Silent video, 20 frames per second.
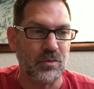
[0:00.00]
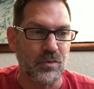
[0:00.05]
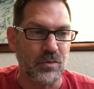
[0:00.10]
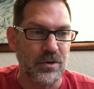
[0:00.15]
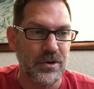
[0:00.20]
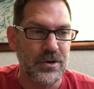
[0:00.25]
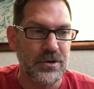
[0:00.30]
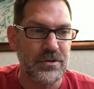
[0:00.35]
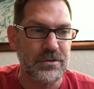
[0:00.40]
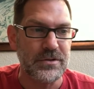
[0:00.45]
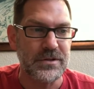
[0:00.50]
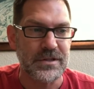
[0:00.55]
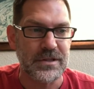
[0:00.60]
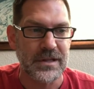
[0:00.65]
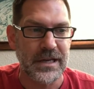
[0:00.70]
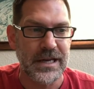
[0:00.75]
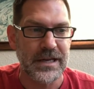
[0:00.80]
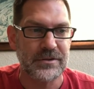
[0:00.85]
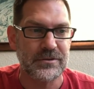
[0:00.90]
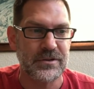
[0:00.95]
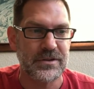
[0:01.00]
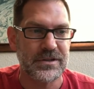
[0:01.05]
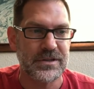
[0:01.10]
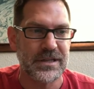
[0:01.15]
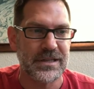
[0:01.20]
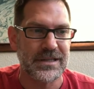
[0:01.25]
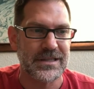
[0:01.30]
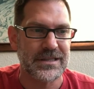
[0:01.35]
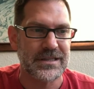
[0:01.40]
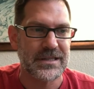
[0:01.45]
rude, slanderous,
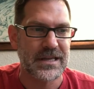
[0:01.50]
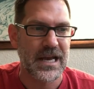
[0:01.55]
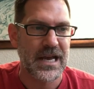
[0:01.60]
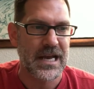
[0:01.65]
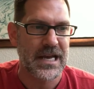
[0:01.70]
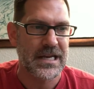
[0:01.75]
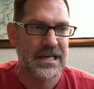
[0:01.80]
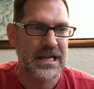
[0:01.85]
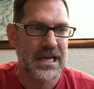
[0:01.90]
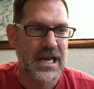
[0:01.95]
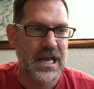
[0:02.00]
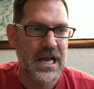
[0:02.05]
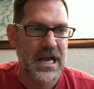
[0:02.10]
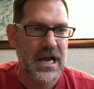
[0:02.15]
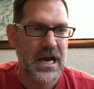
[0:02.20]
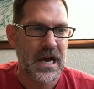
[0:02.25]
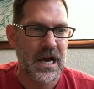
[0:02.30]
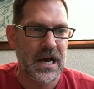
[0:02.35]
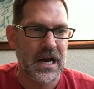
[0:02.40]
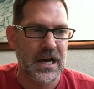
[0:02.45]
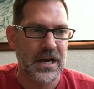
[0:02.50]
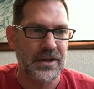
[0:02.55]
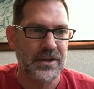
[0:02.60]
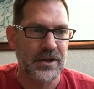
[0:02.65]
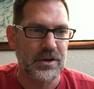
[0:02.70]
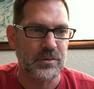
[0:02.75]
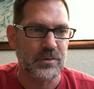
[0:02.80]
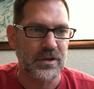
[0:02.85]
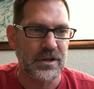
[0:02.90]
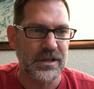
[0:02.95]
and aside uh,
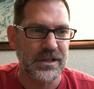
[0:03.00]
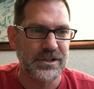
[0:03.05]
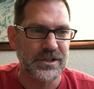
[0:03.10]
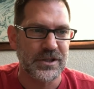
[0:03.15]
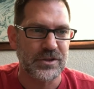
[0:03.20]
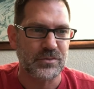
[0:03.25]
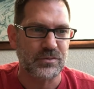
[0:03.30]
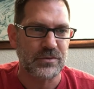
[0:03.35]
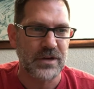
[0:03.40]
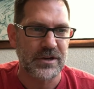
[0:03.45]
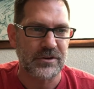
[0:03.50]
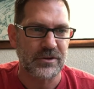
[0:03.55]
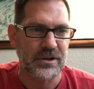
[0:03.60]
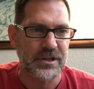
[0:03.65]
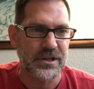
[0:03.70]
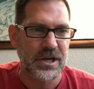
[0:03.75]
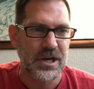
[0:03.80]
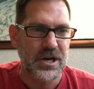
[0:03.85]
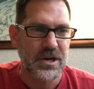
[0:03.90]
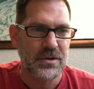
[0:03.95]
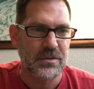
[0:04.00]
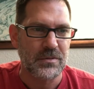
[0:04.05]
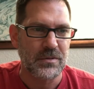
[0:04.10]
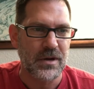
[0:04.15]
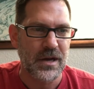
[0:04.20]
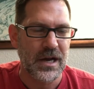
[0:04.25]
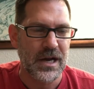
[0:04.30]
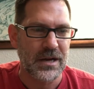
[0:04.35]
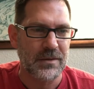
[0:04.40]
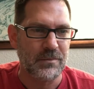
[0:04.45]
their religious rhetoric,
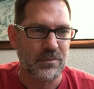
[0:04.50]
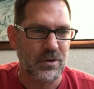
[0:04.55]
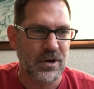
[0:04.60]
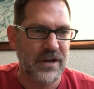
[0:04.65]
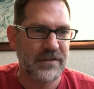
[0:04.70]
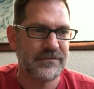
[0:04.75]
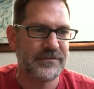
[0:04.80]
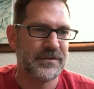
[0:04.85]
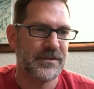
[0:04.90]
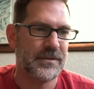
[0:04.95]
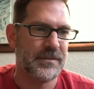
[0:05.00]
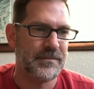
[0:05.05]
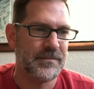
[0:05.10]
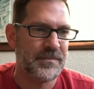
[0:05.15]
Uh, bereft,